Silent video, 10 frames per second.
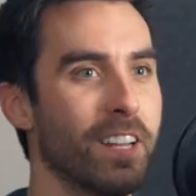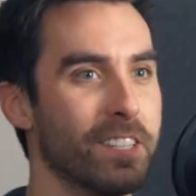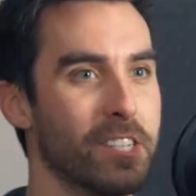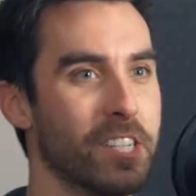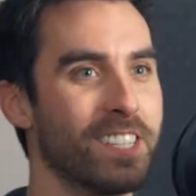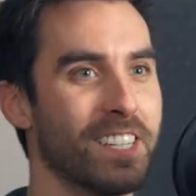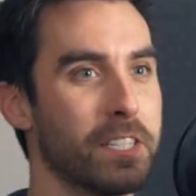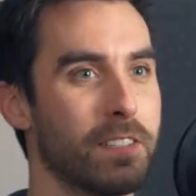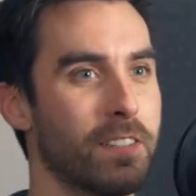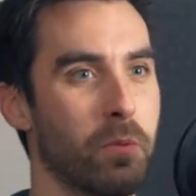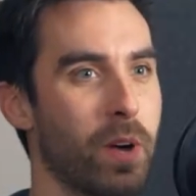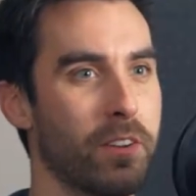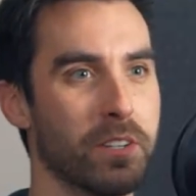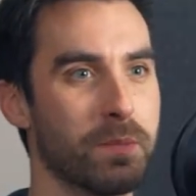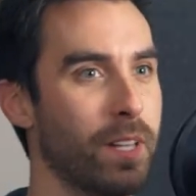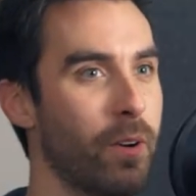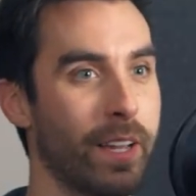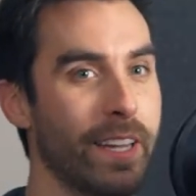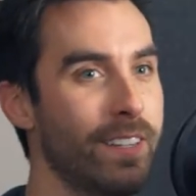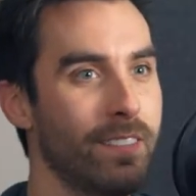It's just the weather is blowing
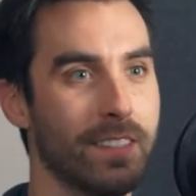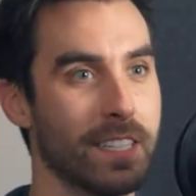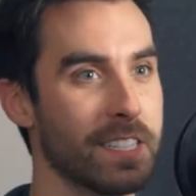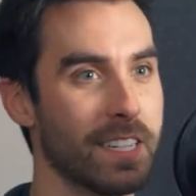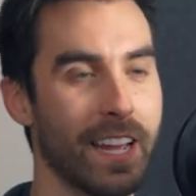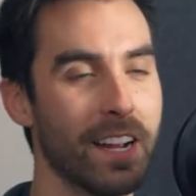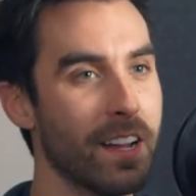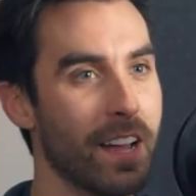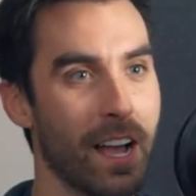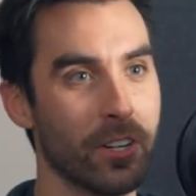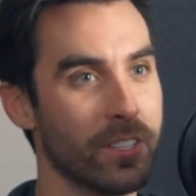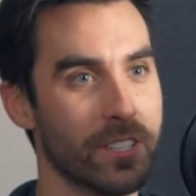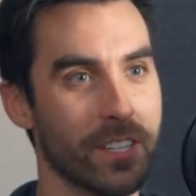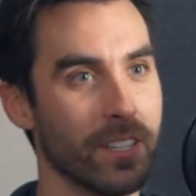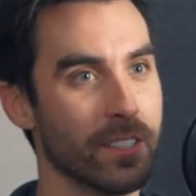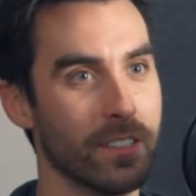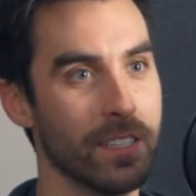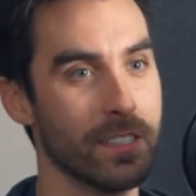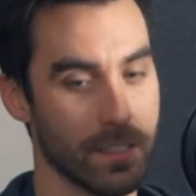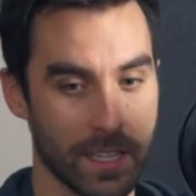in, doesn't care how good your shelter
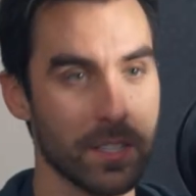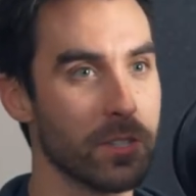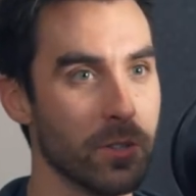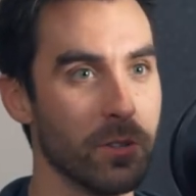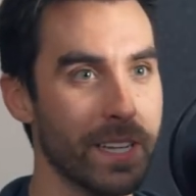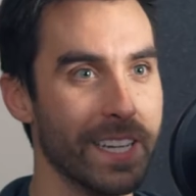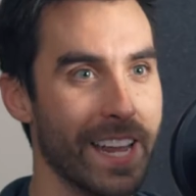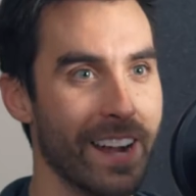is. There's a storm here now.